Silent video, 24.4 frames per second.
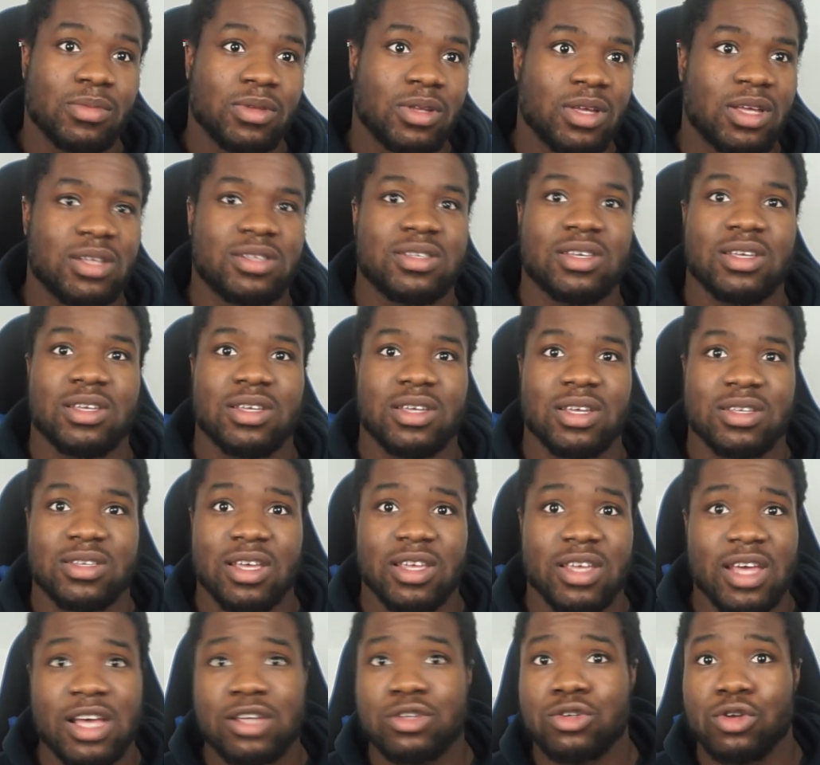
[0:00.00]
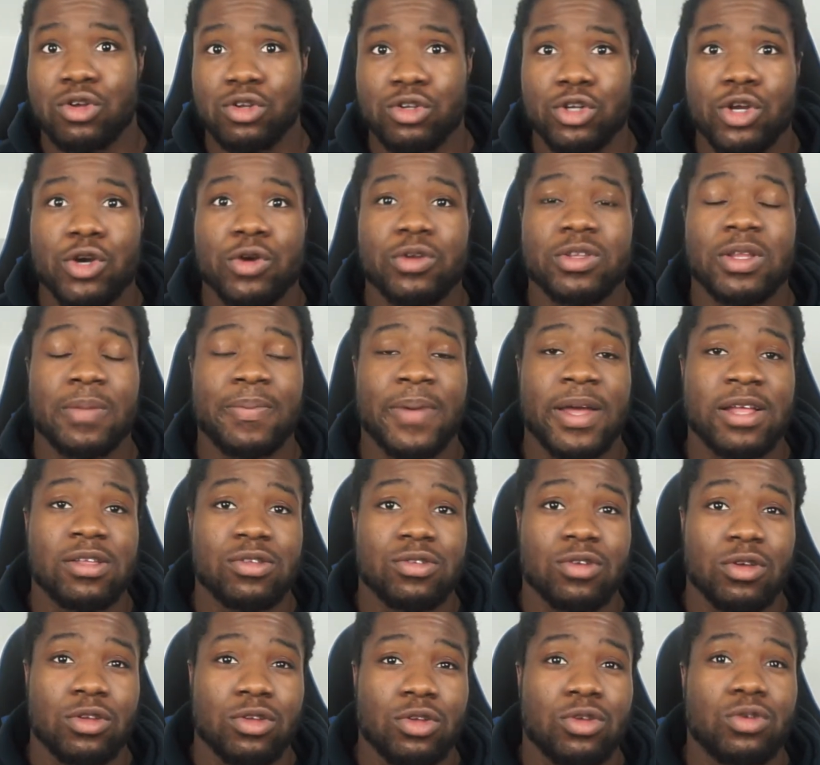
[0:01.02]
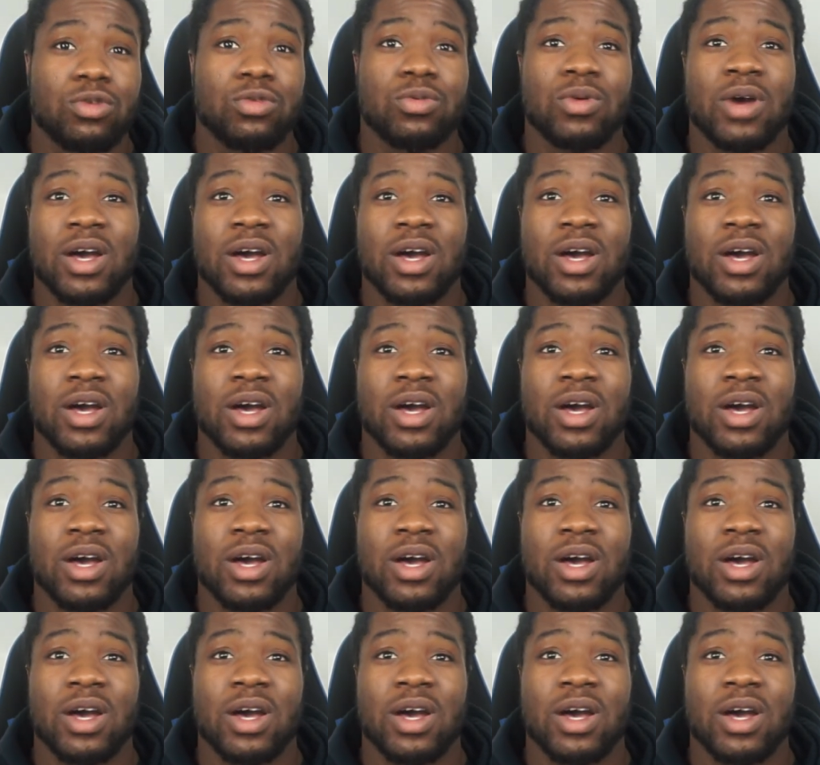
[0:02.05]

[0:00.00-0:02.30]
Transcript: it's a yes or no, depends on you.